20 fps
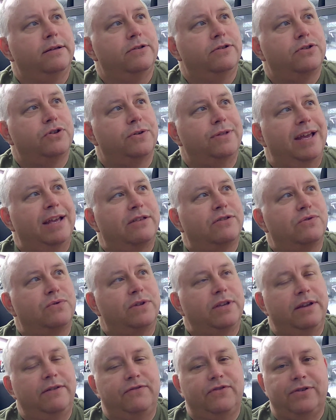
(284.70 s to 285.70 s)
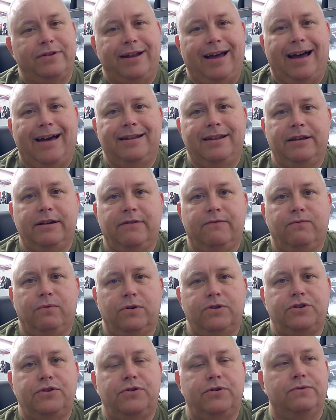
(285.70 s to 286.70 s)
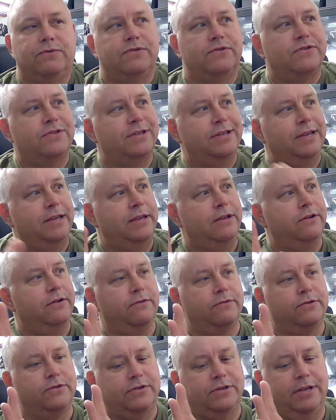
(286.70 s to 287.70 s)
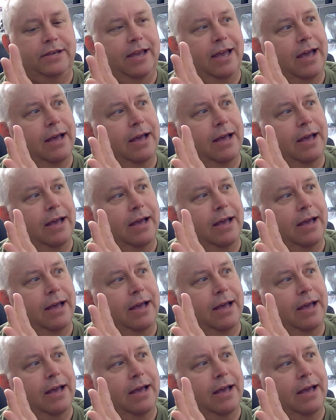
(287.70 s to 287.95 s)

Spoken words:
So that sort of gives you an idea of what you're going to see. You're going to see